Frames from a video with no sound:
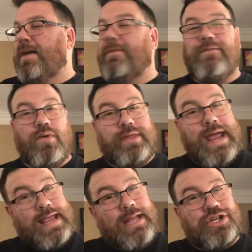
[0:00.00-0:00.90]
before
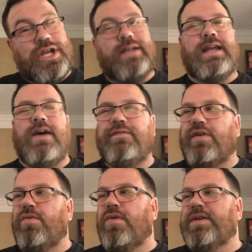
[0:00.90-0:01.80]
they get shut down for
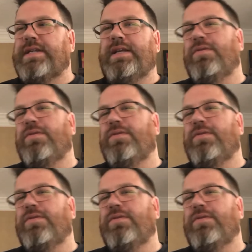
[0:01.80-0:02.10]
quarantine,